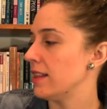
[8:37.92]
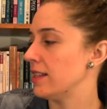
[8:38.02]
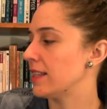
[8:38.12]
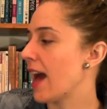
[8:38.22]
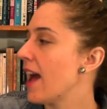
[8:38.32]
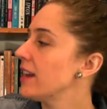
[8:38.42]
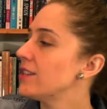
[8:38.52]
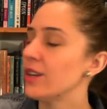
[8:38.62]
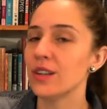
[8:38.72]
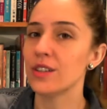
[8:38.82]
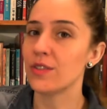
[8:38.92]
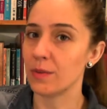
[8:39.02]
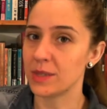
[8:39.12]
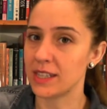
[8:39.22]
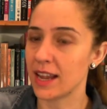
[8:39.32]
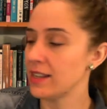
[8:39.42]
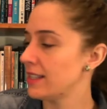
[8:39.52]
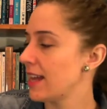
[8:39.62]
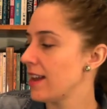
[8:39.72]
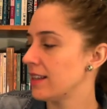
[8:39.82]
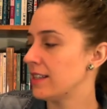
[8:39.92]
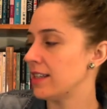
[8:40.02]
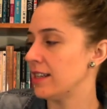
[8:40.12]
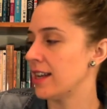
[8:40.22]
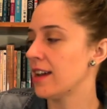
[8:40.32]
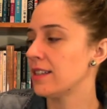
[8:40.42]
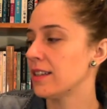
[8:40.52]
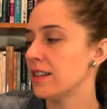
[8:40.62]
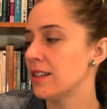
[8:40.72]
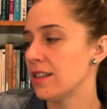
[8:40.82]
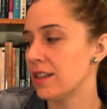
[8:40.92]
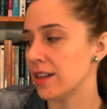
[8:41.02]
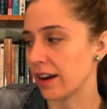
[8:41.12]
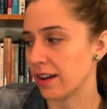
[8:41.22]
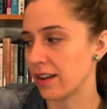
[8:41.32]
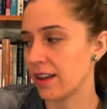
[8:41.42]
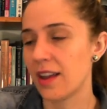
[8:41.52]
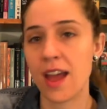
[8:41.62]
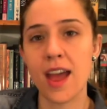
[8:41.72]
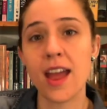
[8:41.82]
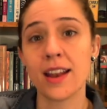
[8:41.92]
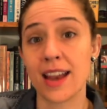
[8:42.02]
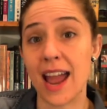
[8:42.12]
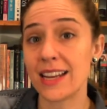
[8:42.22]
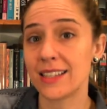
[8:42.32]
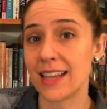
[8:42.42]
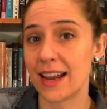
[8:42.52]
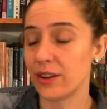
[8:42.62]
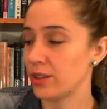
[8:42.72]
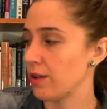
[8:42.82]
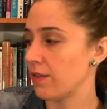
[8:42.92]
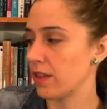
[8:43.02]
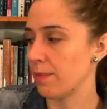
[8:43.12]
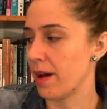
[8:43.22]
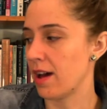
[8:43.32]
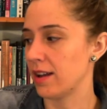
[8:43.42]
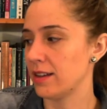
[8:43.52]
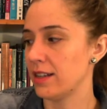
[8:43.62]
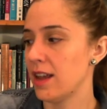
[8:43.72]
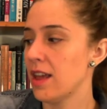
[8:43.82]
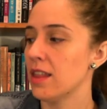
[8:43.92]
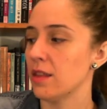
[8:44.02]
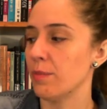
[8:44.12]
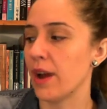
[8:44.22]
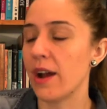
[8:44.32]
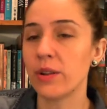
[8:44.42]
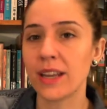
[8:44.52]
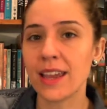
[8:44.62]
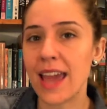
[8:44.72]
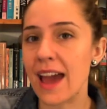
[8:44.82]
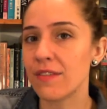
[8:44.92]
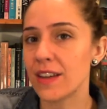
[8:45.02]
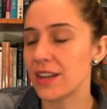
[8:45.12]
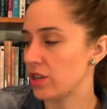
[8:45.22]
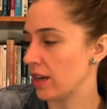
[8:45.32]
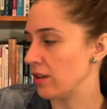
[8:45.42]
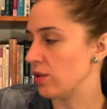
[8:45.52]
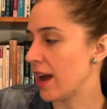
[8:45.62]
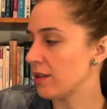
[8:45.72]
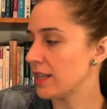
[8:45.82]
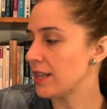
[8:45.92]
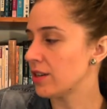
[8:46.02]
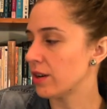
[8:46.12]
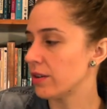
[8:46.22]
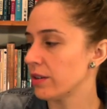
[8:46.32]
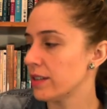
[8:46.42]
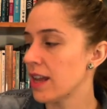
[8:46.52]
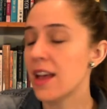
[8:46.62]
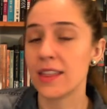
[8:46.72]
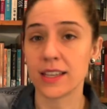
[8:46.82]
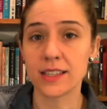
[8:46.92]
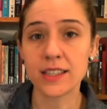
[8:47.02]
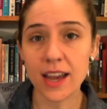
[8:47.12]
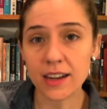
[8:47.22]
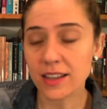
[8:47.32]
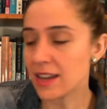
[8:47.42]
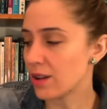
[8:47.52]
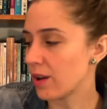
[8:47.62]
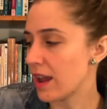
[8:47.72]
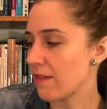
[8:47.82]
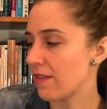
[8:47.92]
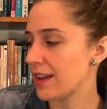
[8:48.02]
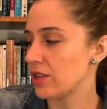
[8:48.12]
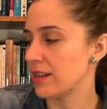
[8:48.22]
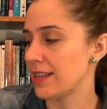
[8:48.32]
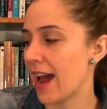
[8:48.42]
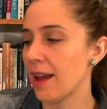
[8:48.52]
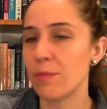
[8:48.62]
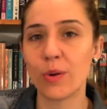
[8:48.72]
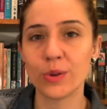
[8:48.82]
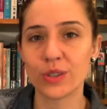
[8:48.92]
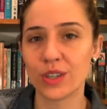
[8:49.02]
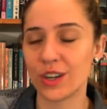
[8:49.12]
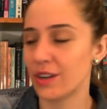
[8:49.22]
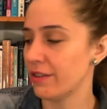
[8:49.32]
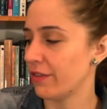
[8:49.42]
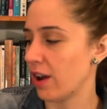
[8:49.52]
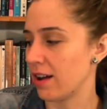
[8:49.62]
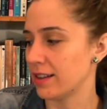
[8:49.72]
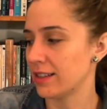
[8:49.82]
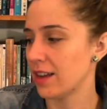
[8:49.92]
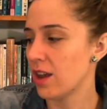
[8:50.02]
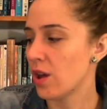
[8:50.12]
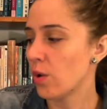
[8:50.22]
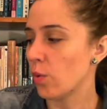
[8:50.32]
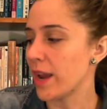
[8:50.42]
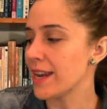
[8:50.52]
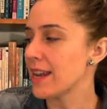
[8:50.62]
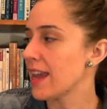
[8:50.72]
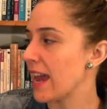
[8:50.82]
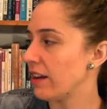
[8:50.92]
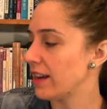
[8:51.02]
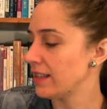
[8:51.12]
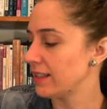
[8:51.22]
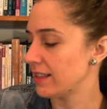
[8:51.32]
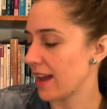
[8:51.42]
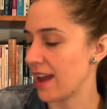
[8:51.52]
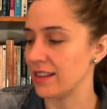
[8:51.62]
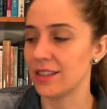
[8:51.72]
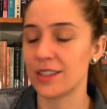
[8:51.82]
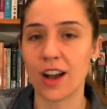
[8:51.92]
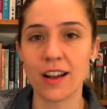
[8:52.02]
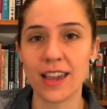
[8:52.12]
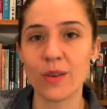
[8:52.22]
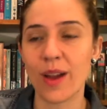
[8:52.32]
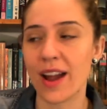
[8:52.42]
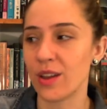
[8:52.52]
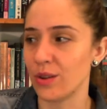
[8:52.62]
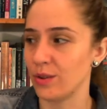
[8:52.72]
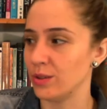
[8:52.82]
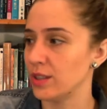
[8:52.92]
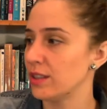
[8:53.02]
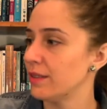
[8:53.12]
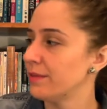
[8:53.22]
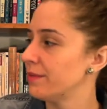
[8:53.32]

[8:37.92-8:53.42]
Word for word: The sky turns from sunset to dusk to dark. Night settles over the pond. The prowling catfish and drowsy turtles, the scuttling crayfish and tadpoles turned frogs, wading herons and stalking raccoons.